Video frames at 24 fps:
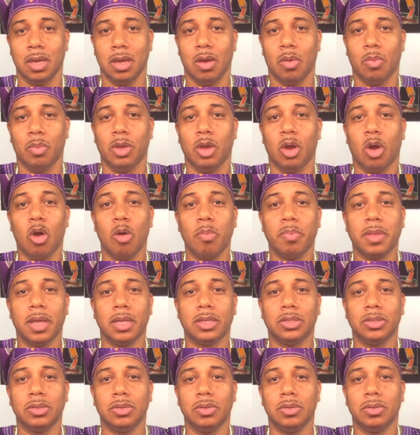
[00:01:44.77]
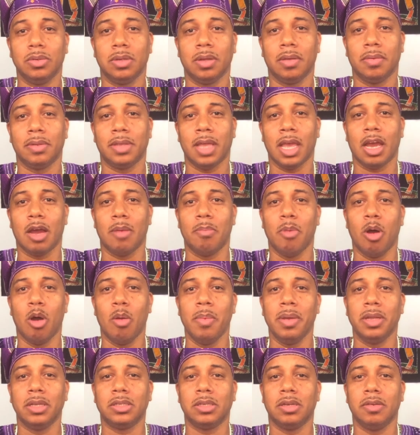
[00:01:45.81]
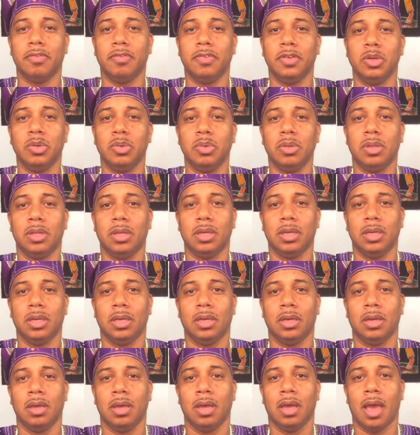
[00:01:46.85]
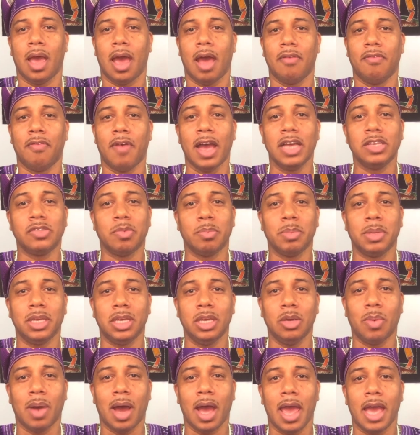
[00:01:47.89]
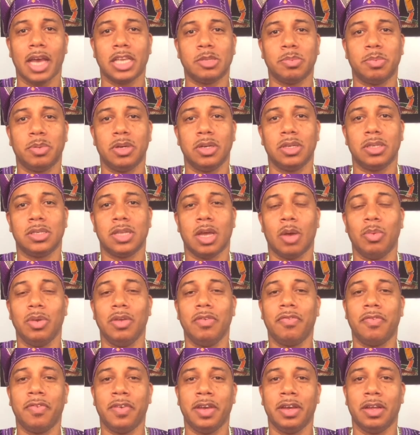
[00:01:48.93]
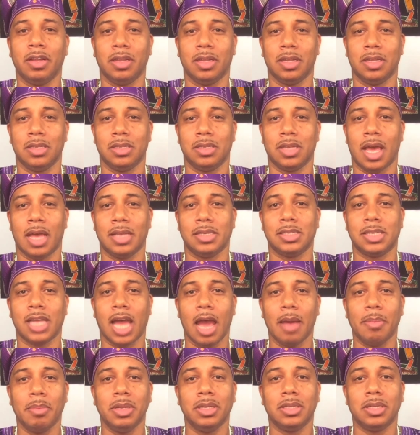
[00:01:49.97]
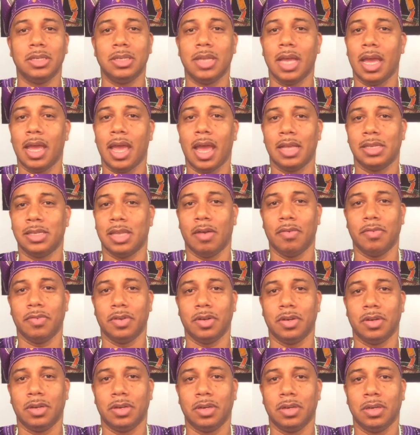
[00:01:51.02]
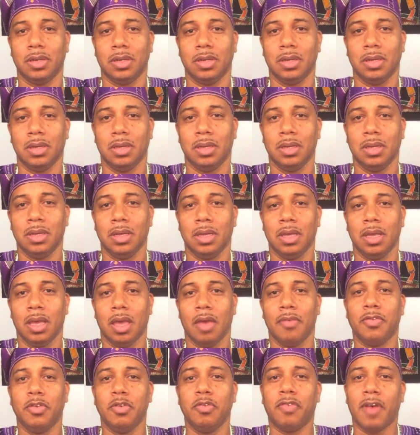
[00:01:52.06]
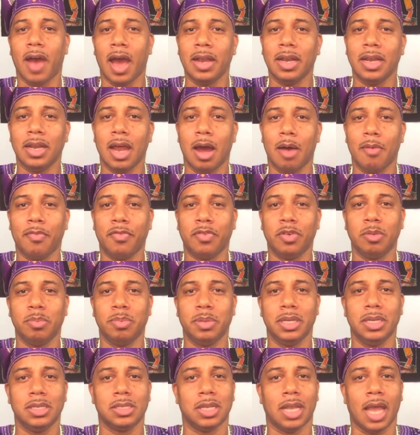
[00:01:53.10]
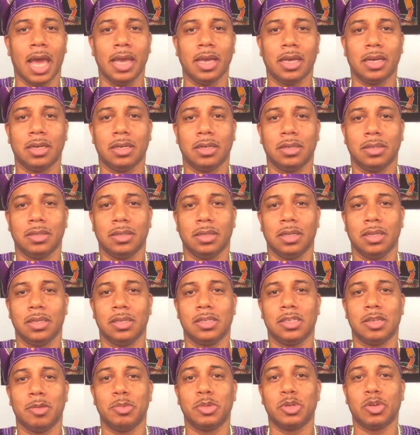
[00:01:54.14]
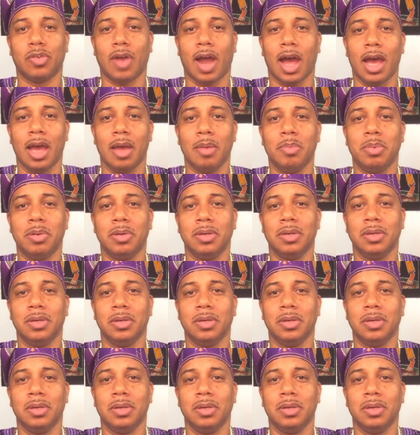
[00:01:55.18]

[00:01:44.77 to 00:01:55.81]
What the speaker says: We hope that you take a moment to view the advice from the IWA experts that we feel is as timely today as ever. If you find it helpful, please like and subscribe